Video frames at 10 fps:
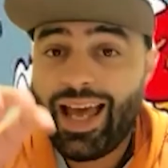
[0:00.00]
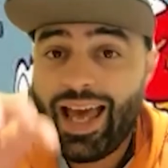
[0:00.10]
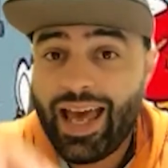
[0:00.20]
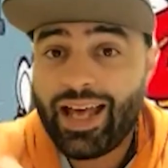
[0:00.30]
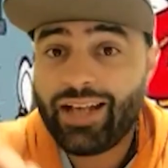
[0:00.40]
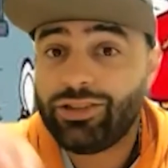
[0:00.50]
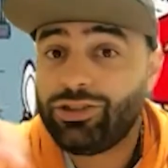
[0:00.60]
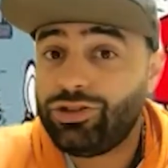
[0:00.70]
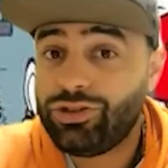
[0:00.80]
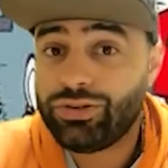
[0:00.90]

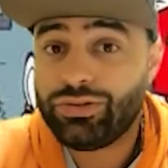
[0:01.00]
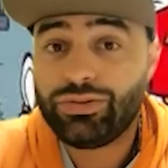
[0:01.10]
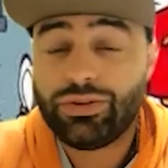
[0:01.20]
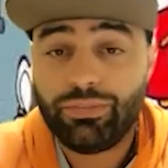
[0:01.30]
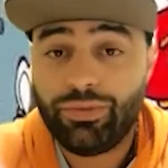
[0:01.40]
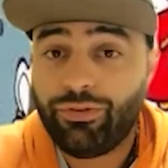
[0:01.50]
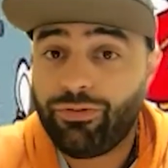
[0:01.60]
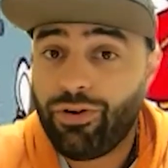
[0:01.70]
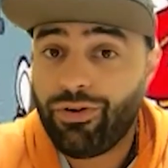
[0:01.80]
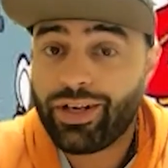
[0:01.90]
as you move
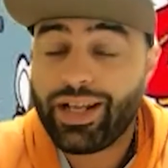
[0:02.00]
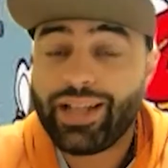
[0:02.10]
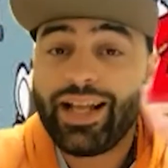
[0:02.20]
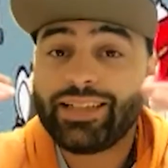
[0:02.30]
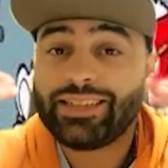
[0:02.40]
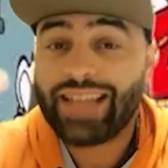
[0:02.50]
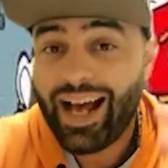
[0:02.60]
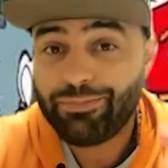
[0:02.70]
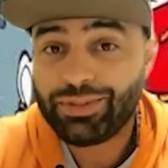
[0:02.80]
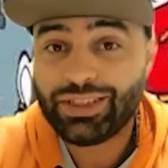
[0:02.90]
forward. And that's
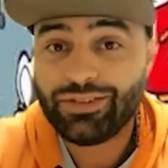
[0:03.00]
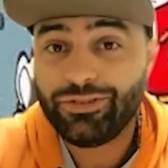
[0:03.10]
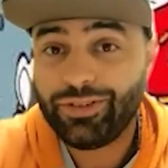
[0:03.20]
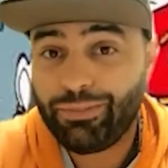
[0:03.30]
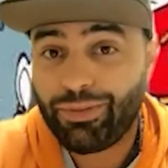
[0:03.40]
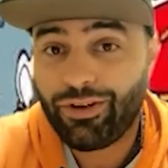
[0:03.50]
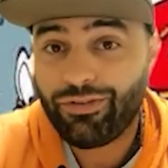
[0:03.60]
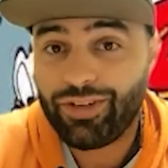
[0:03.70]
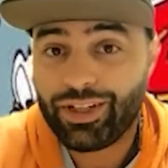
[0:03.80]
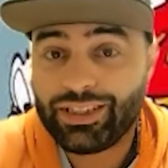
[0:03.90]
absolutely
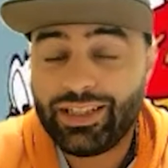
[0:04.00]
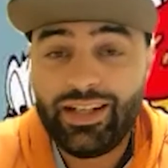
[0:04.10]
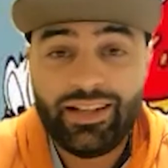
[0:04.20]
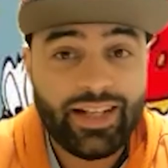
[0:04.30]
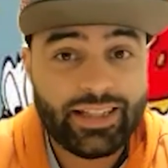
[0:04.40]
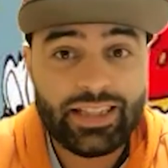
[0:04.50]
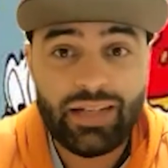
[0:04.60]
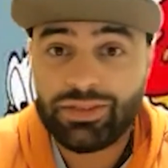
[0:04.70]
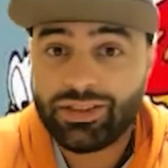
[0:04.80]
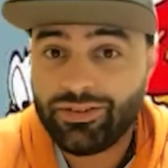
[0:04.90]
perfect. That's
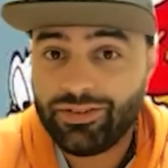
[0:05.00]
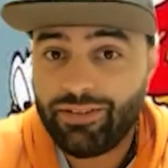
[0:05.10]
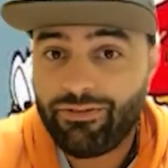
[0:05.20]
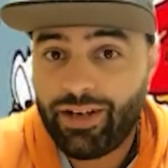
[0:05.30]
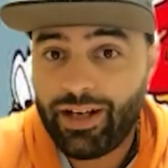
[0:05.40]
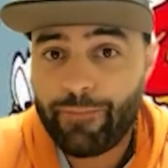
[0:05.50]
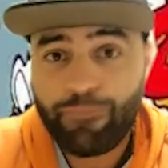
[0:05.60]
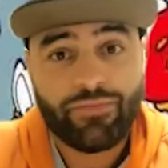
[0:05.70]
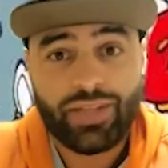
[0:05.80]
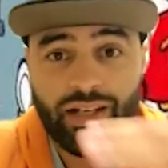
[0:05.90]
absolutely fine.
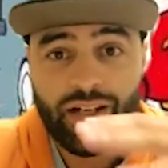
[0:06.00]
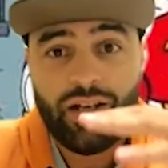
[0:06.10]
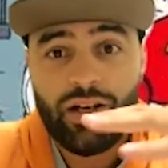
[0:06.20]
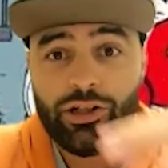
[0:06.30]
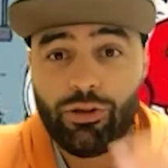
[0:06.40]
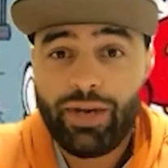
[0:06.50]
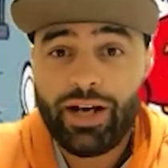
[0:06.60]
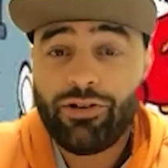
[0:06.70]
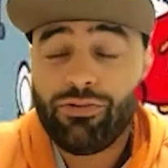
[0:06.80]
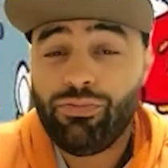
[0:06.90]
No
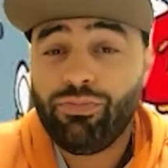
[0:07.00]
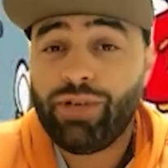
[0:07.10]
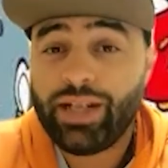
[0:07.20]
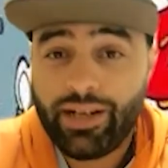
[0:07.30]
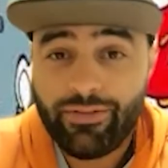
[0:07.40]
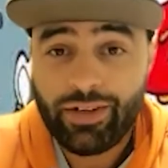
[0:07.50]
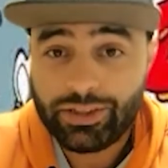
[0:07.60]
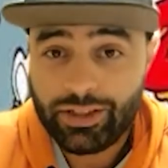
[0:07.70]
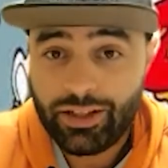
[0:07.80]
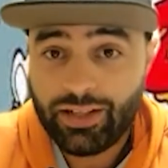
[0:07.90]
matter whatever I
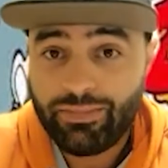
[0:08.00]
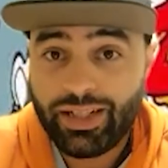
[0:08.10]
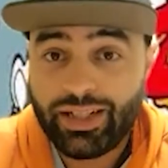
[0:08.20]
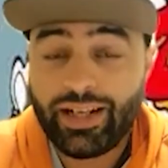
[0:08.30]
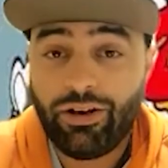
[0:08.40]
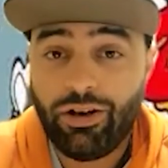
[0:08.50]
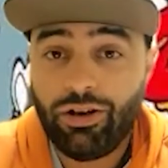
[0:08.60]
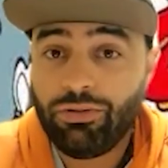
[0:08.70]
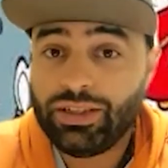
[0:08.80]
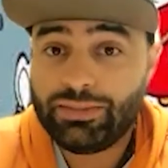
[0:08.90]
talk about, I
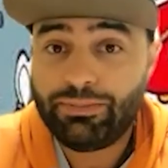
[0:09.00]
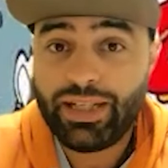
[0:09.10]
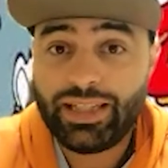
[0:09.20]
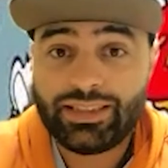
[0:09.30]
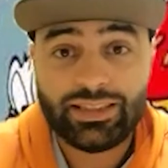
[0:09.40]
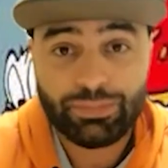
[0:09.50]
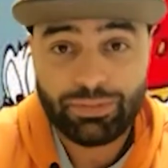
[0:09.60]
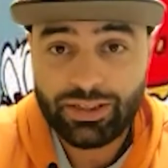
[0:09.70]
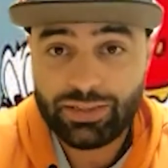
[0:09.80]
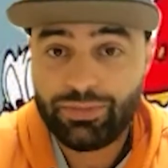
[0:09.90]
always base this
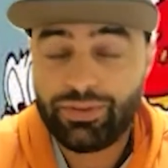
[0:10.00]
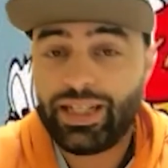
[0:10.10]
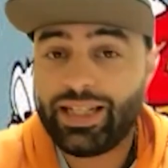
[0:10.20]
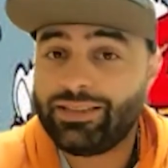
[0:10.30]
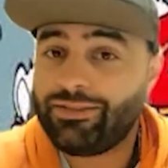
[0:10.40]
principle, and I